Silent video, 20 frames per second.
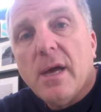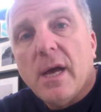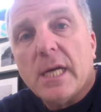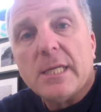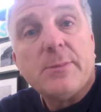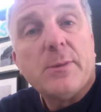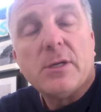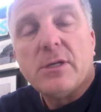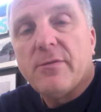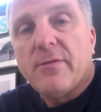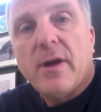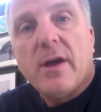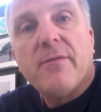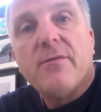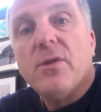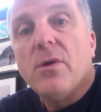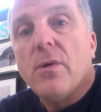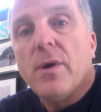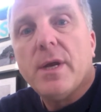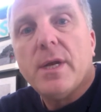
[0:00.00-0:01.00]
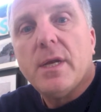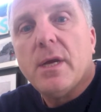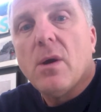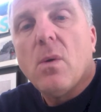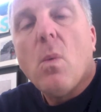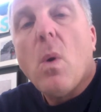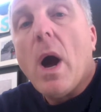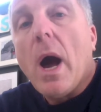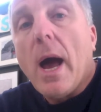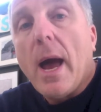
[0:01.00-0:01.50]
especially if I have no idea
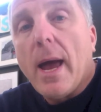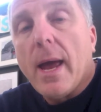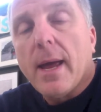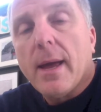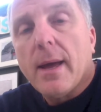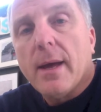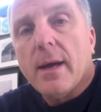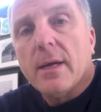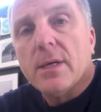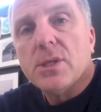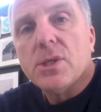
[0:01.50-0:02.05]
why.